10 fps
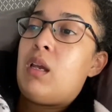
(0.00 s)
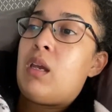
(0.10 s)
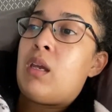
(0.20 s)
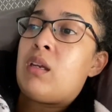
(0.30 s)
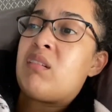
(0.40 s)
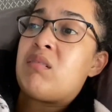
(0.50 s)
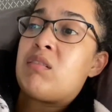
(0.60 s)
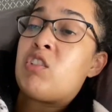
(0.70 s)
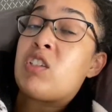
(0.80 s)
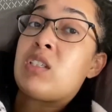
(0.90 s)

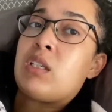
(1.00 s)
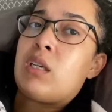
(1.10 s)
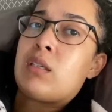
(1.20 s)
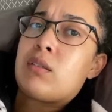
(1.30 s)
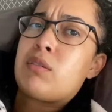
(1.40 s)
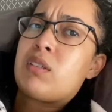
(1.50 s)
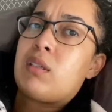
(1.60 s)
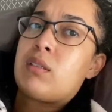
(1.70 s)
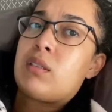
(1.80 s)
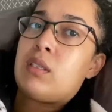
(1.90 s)
And just in case I was
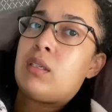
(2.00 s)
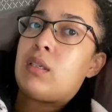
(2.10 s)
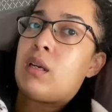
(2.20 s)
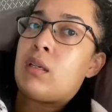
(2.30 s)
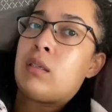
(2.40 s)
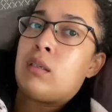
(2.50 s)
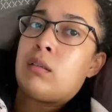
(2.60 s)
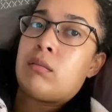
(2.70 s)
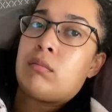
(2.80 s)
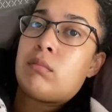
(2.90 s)
this, like, I need